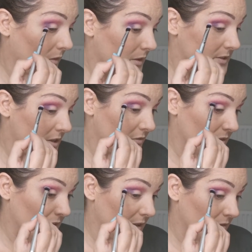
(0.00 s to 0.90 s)
They're
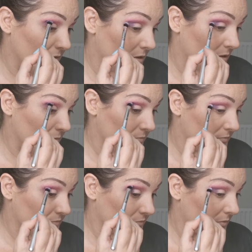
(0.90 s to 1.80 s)
definitely not
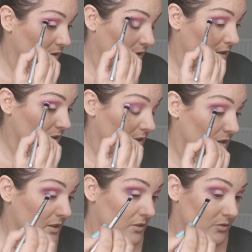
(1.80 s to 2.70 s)

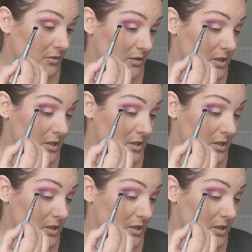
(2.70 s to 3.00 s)
not